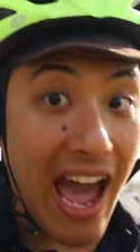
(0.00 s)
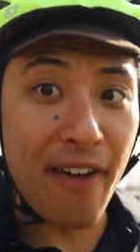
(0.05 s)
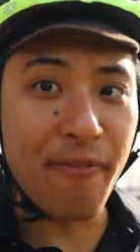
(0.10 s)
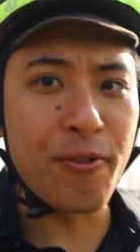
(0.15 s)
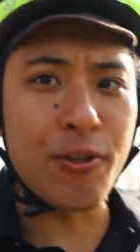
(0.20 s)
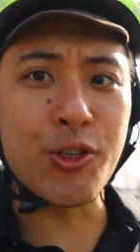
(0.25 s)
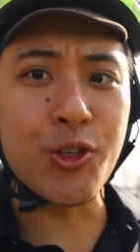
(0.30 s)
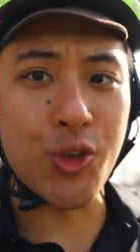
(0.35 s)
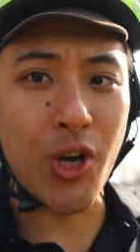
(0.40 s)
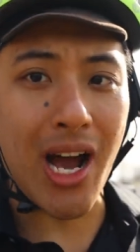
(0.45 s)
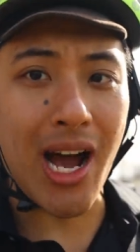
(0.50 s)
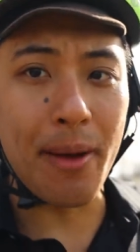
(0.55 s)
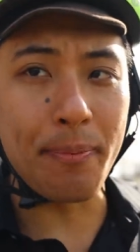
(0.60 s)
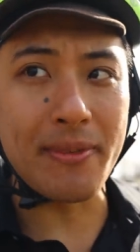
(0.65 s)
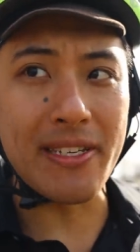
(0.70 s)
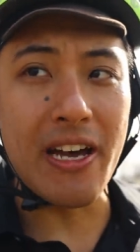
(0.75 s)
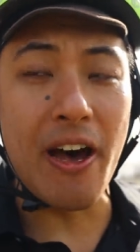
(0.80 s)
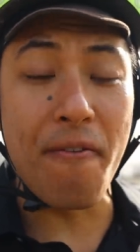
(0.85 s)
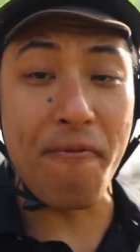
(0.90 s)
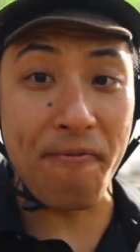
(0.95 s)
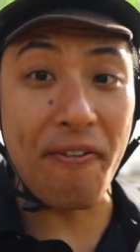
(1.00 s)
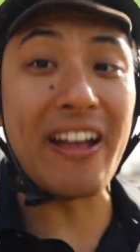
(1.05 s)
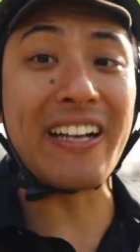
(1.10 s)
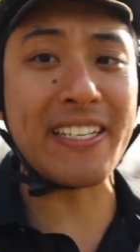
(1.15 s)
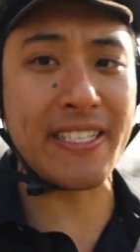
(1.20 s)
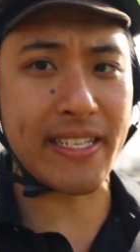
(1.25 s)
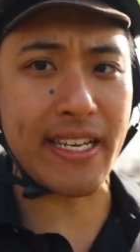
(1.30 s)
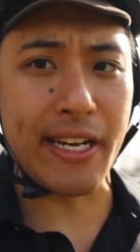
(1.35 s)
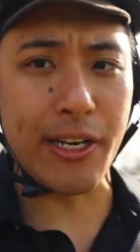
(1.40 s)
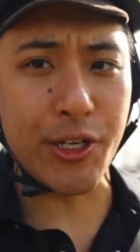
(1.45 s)
ever dropped a
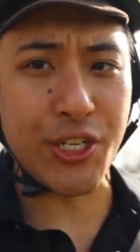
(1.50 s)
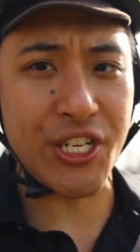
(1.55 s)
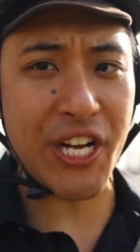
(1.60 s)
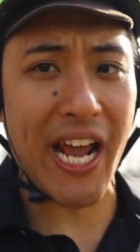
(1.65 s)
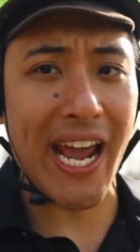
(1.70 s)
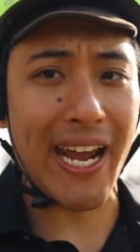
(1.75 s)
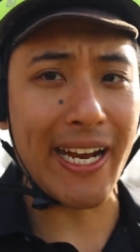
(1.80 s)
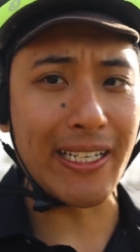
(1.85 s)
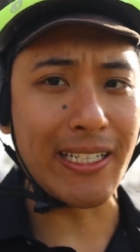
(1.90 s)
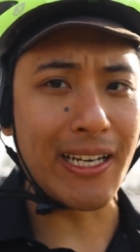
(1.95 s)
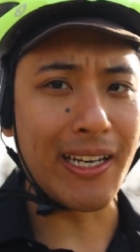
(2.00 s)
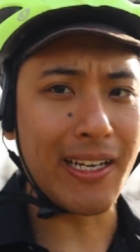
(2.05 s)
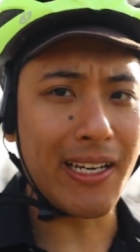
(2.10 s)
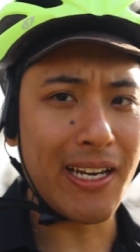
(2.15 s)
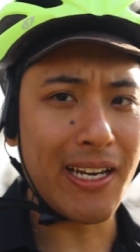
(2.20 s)
fixed gear chain.